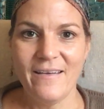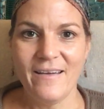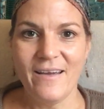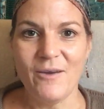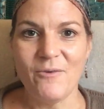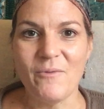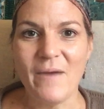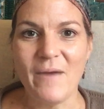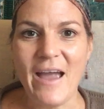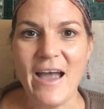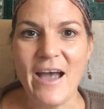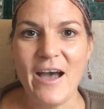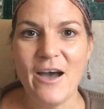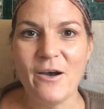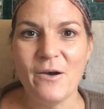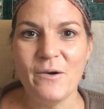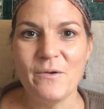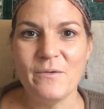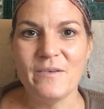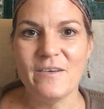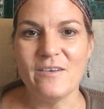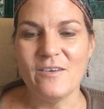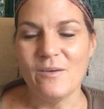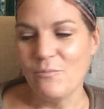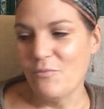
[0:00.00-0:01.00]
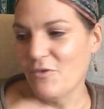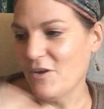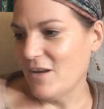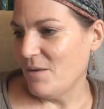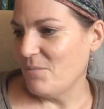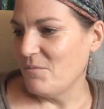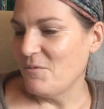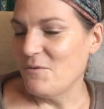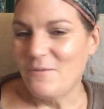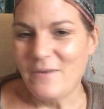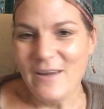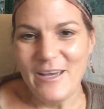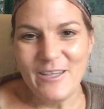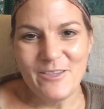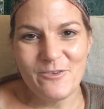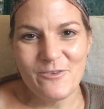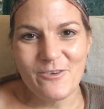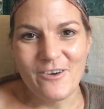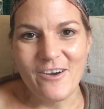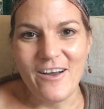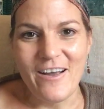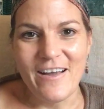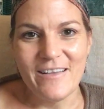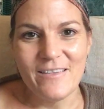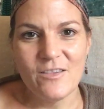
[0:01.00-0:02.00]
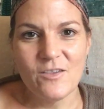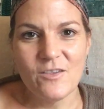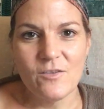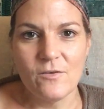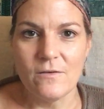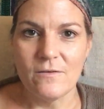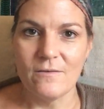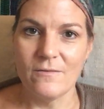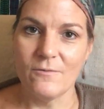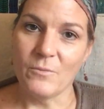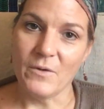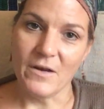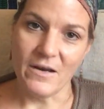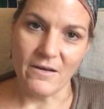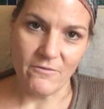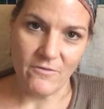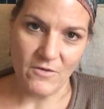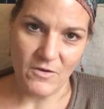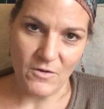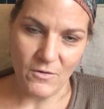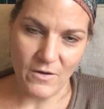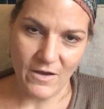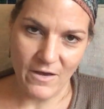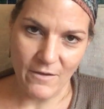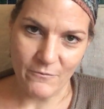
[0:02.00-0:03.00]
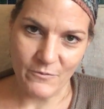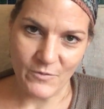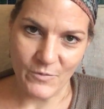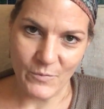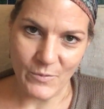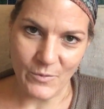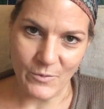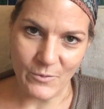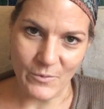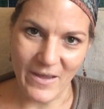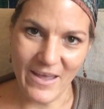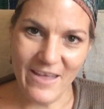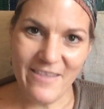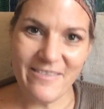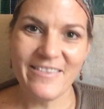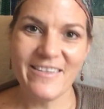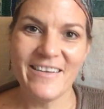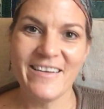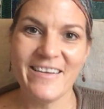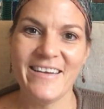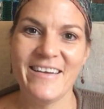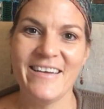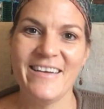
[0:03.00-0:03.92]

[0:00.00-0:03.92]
around and you bring them to restaurants or whatever you're comfortable with,